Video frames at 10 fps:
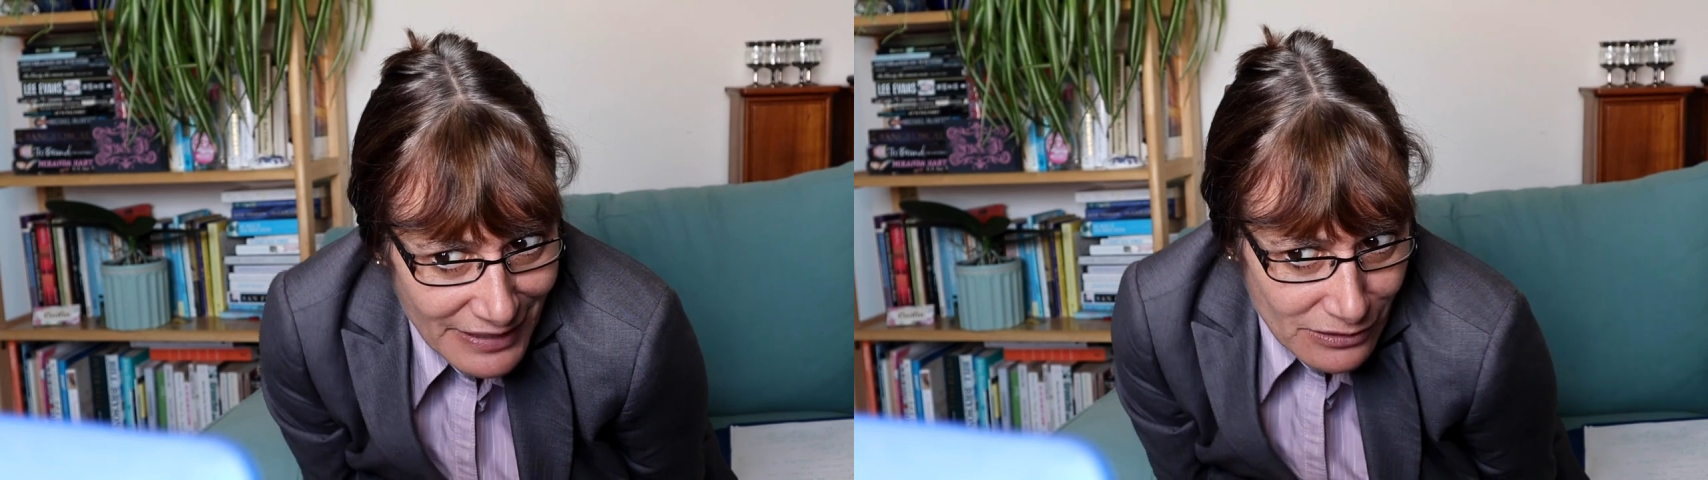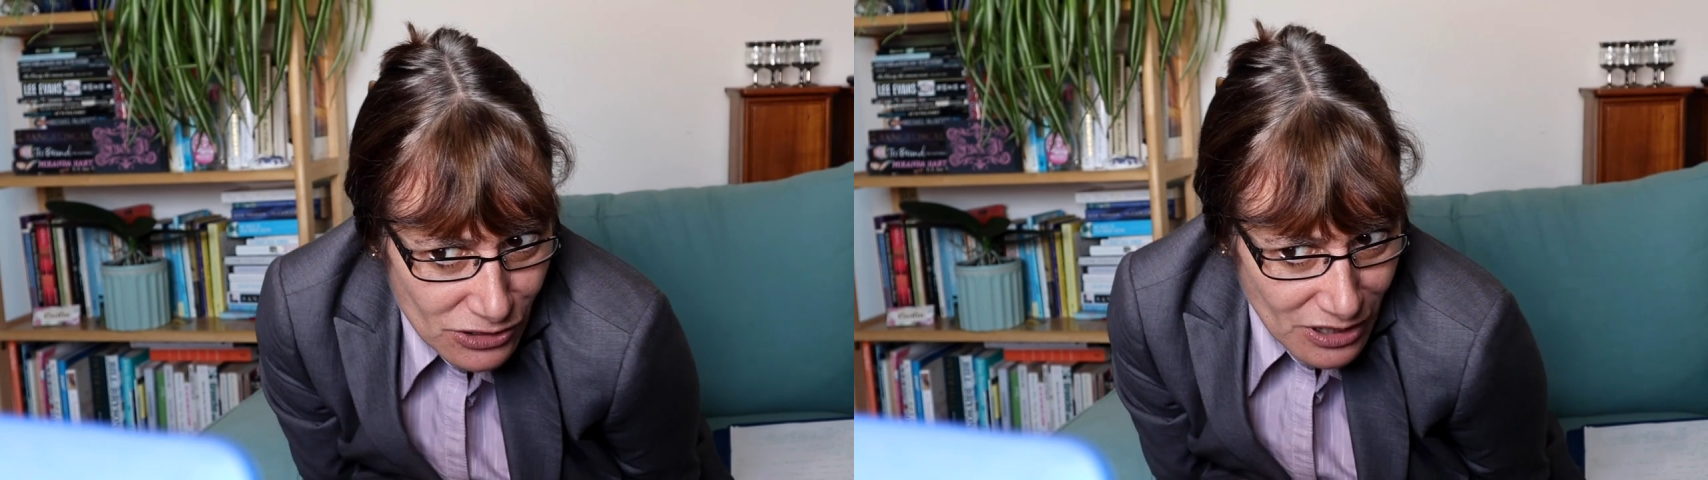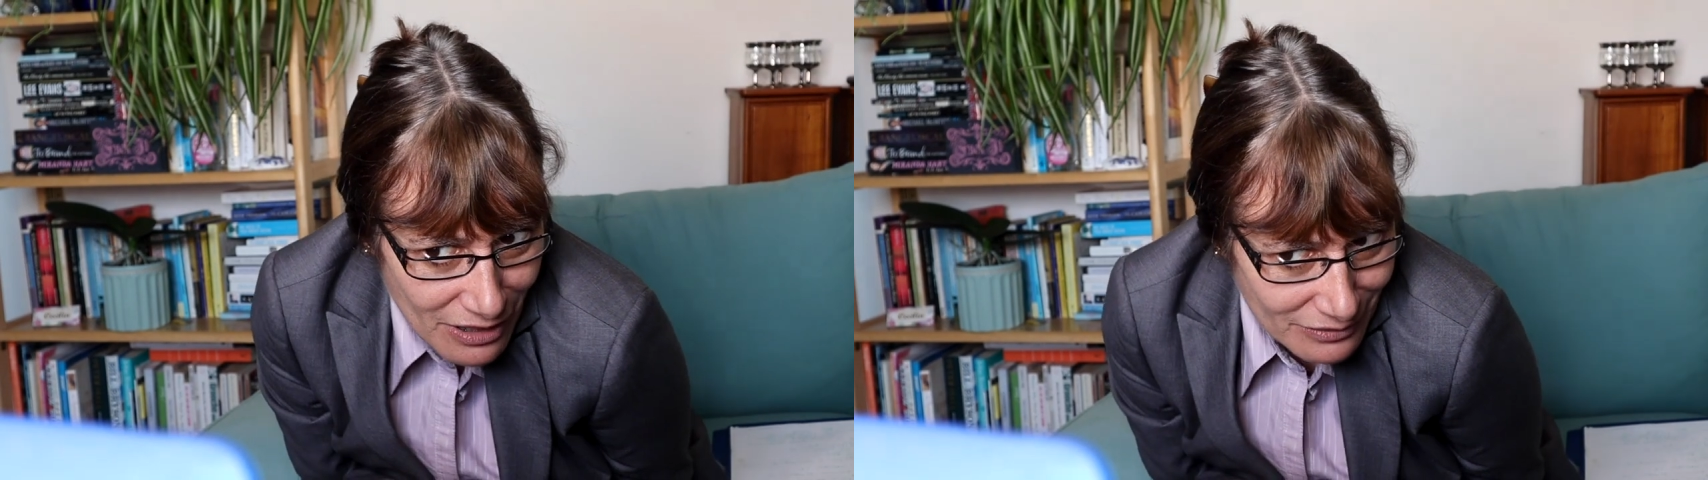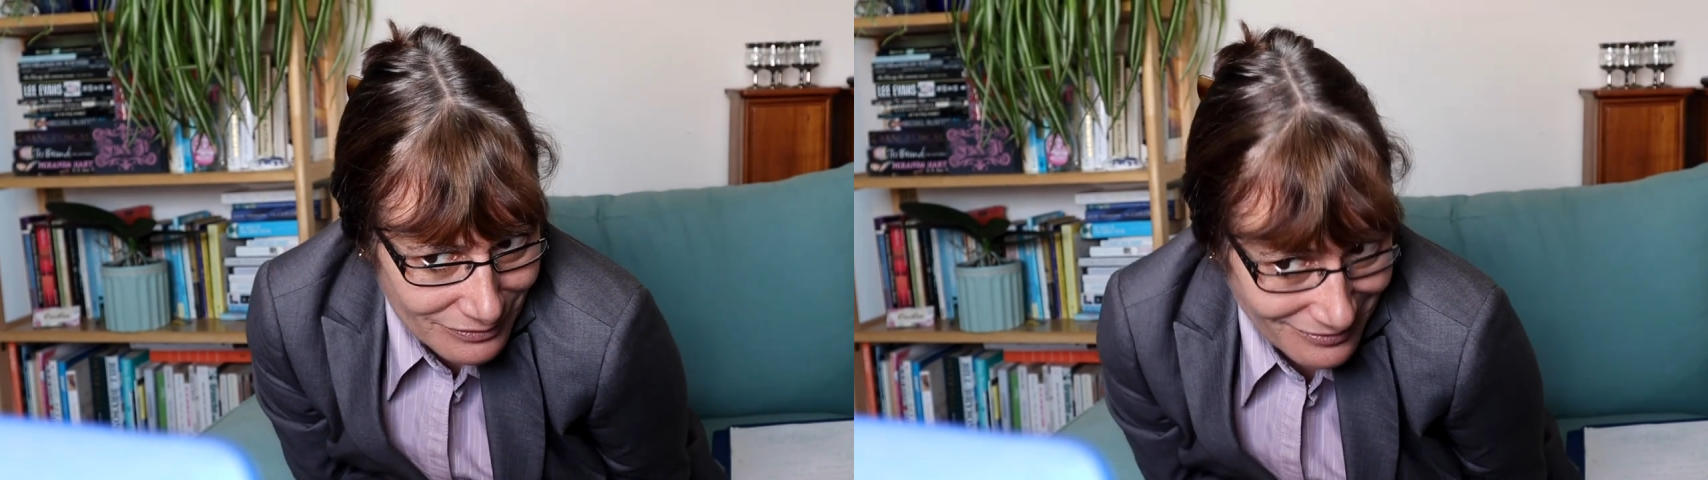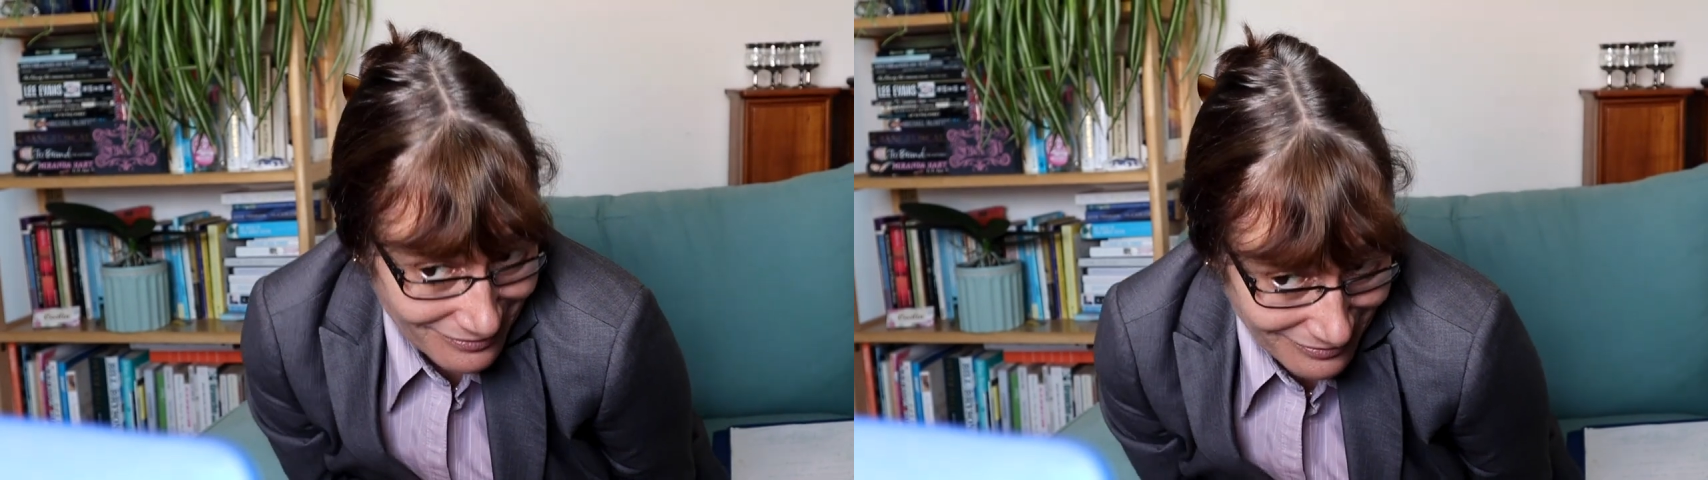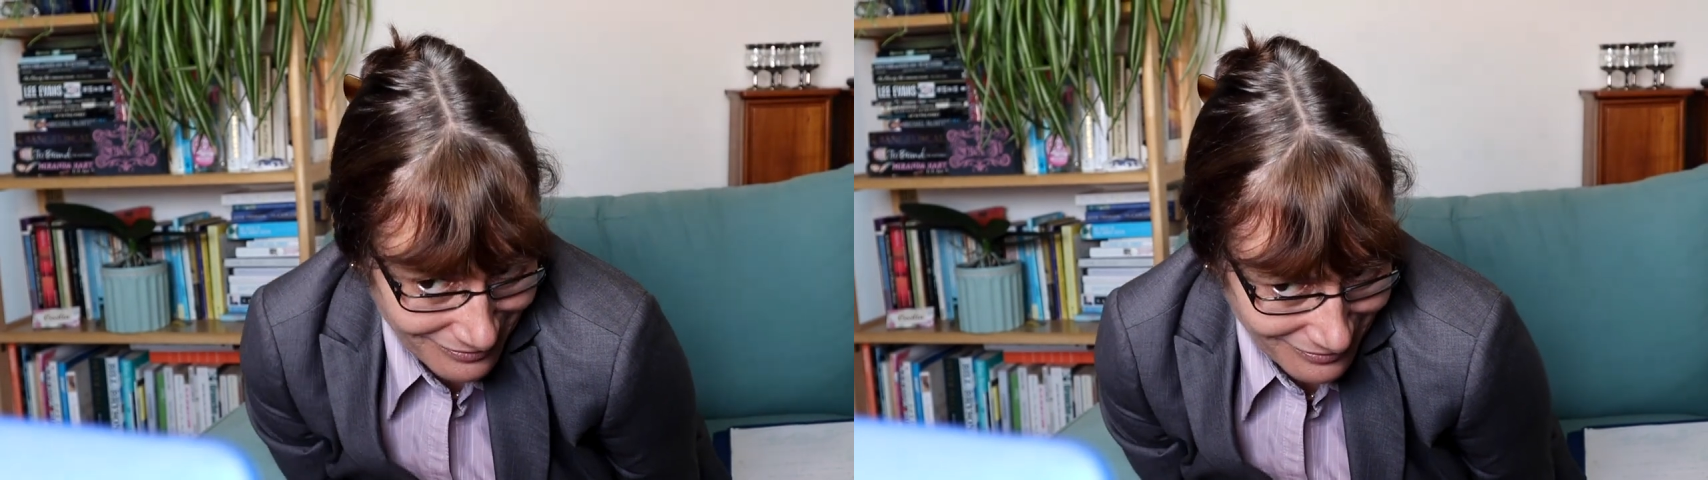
adventure?